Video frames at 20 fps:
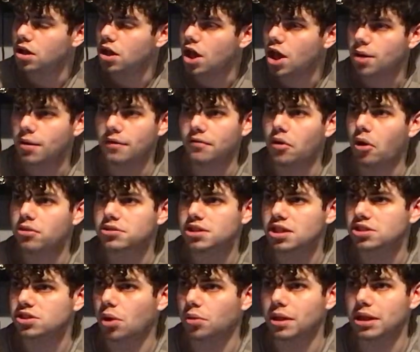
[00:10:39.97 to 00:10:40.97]
Whoever else they
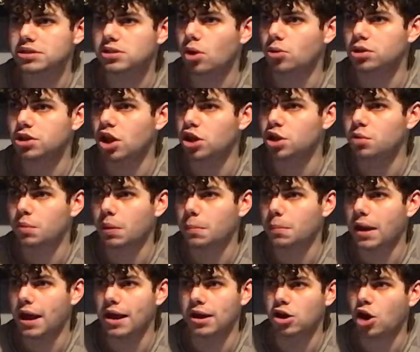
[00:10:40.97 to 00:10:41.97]
sold. They sold another big
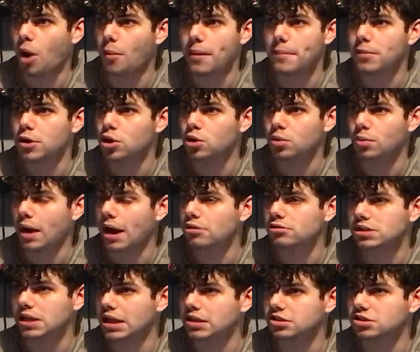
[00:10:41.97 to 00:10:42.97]
player. I can't remember who else
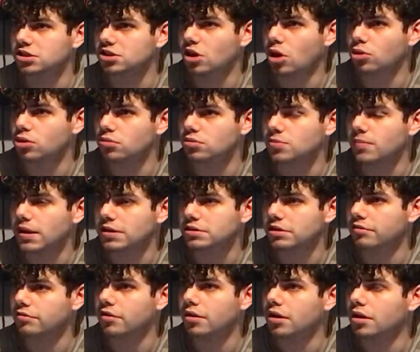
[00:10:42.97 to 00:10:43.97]
Inter sold. It was massive.
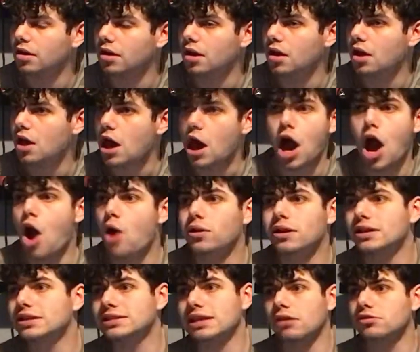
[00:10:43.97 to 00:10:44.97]
Only the
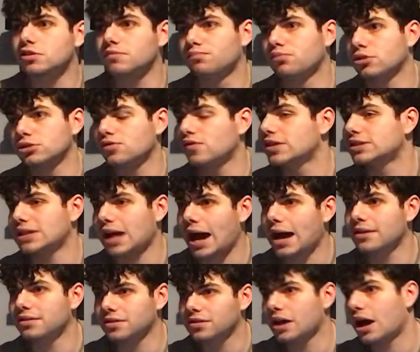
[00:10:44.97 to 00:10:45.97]
sales of Brozovic
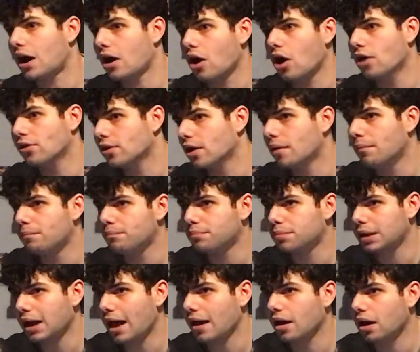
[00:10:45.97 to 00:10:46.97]
and that other
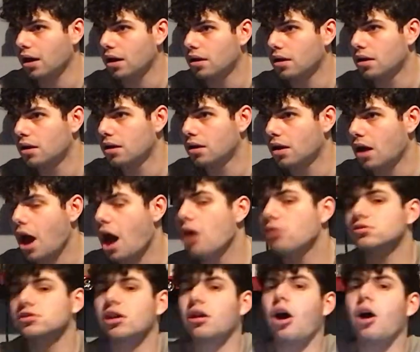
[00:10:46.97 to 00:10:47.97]
player. Oh, it
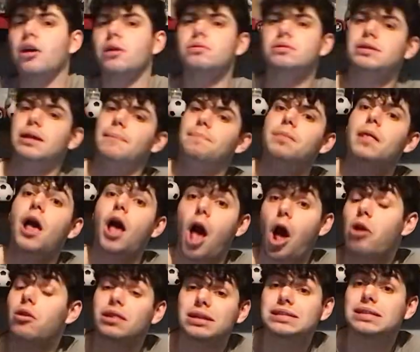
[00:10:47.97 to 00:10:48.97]
was Onana, wasn't it?
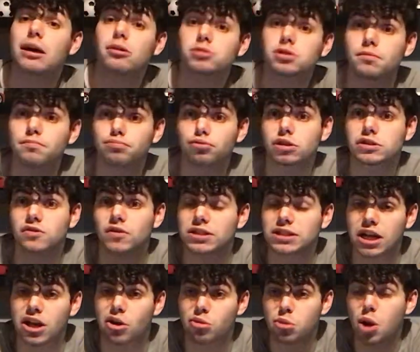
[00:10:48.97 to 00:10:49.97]
Only the sales of Brozovic
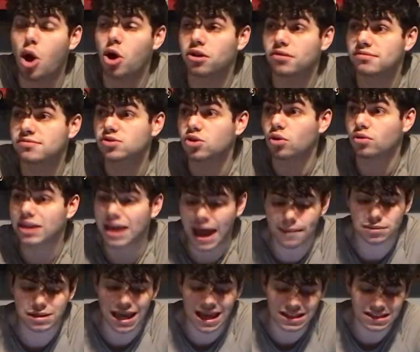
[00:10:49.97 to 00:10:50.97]
and Onana have sort of
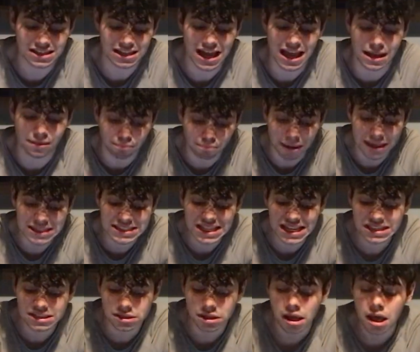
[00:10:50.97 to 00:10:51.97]
kept Inter in
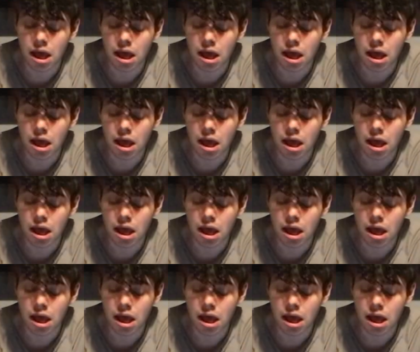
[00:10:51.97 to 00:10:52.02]
business.